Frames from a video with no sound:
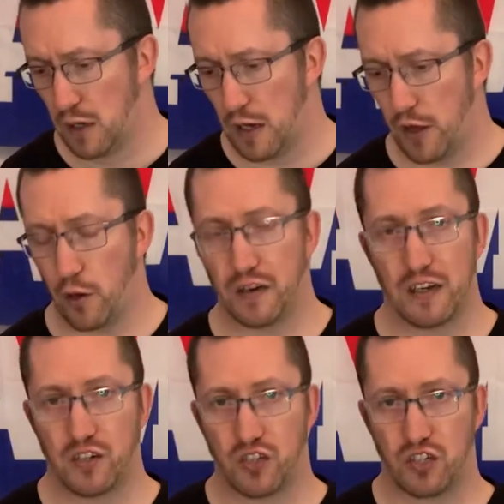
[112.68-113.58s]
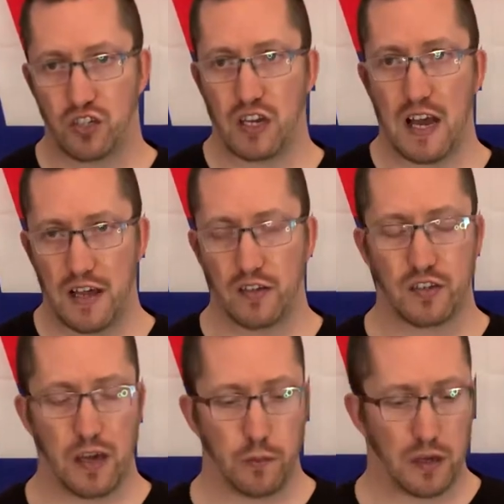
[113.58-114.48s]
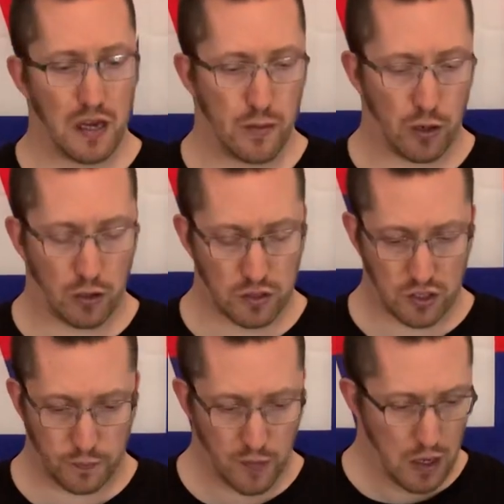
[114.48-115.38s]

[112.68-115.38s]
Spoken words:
although it did share the same gearbox.